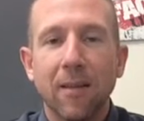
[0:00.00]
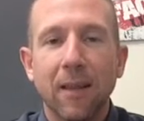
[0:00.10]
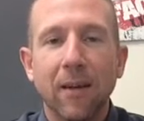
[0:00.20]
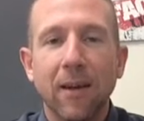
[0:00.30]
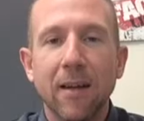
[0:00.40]

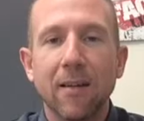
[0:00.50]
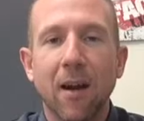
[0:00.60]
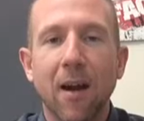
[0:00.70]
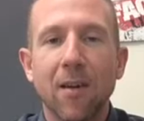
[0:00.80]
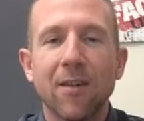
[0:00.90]
theories
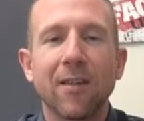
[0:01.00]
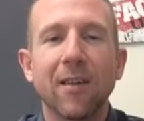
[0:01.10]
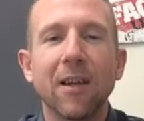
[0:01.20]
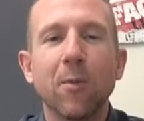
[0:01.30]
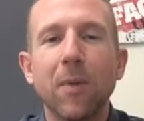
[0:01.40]
are, just a
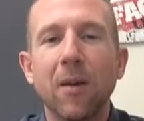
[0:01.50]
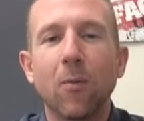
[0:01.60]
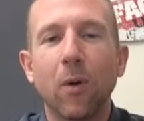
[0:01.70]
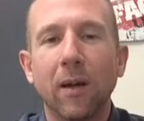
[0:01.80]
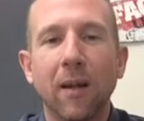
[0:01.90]
little bit
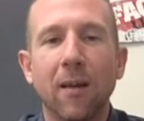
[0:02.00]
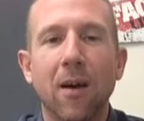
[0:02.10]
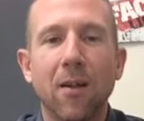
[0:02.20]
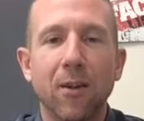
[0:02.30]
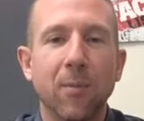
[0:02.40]
of working
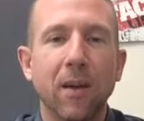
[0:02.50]
knowledge,